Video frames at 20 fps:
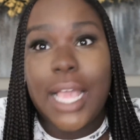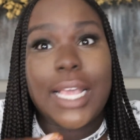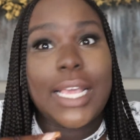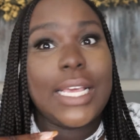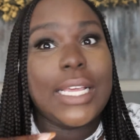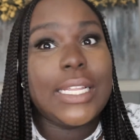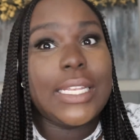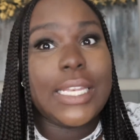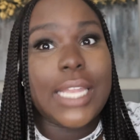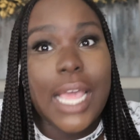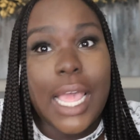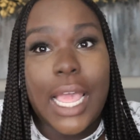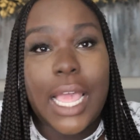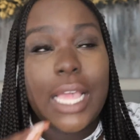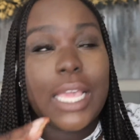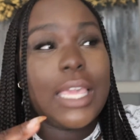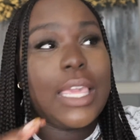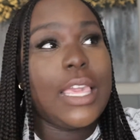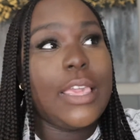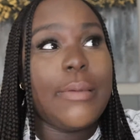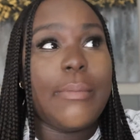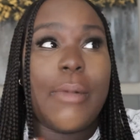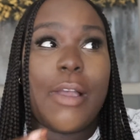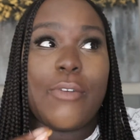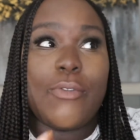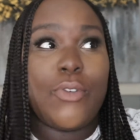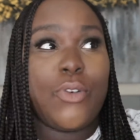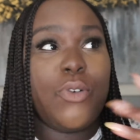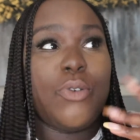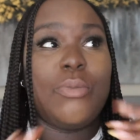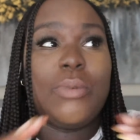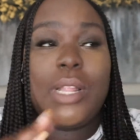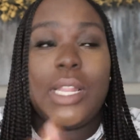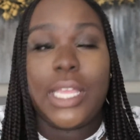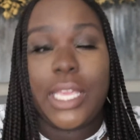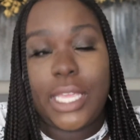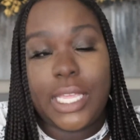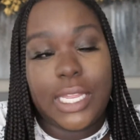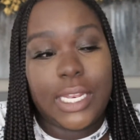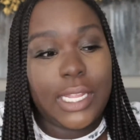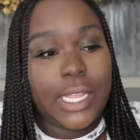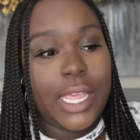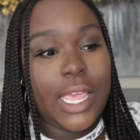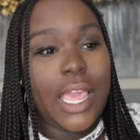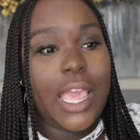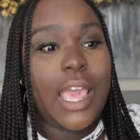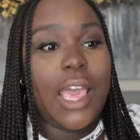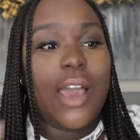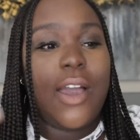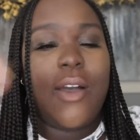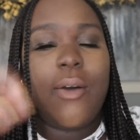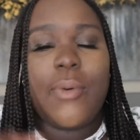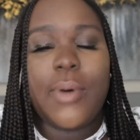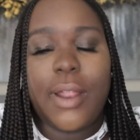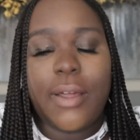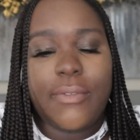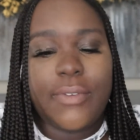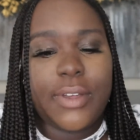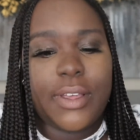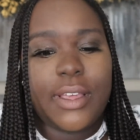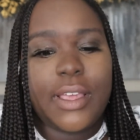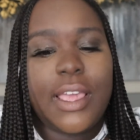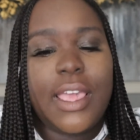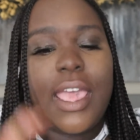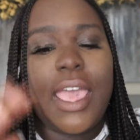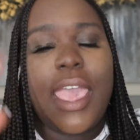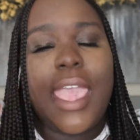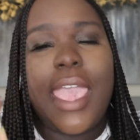I could not keep my room clean or whatever.